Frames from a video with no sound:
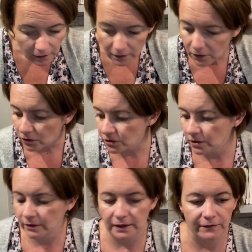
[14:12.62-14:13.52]

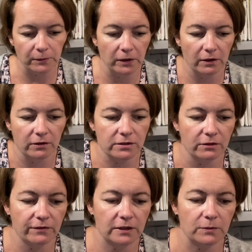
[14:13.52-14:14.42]
gonna have to put the glasses on
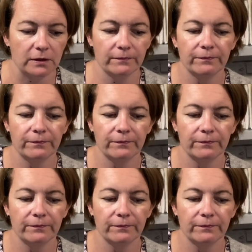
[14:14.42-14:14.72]
for this one.